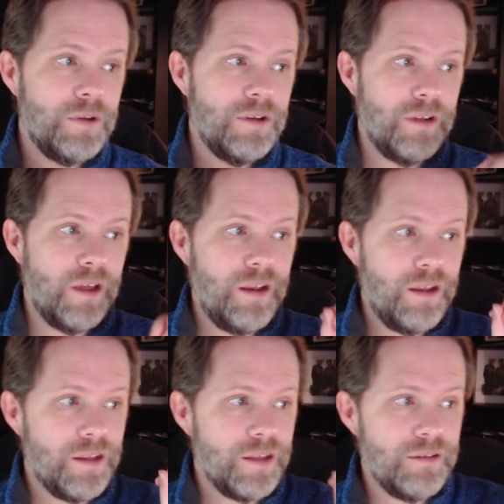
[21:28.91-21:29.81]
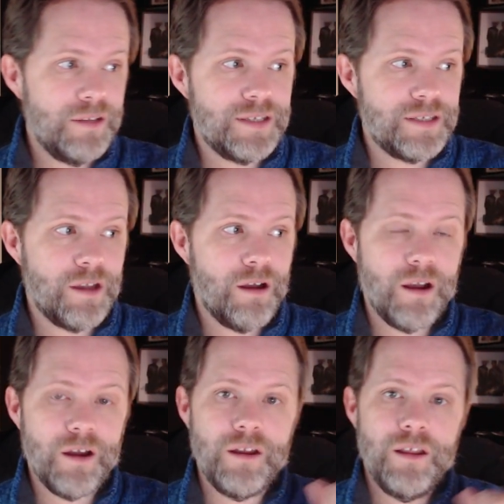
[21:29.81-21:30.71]
you're done, you
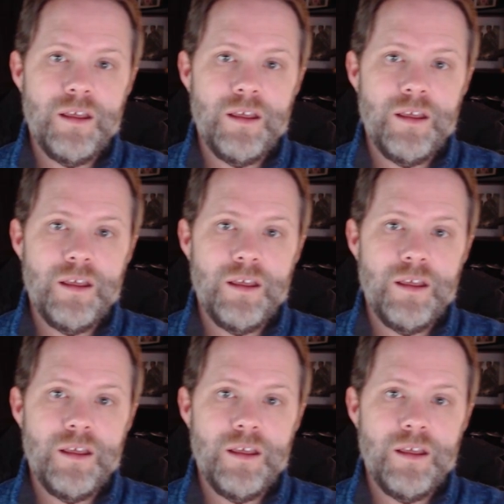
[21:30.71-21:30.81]
discard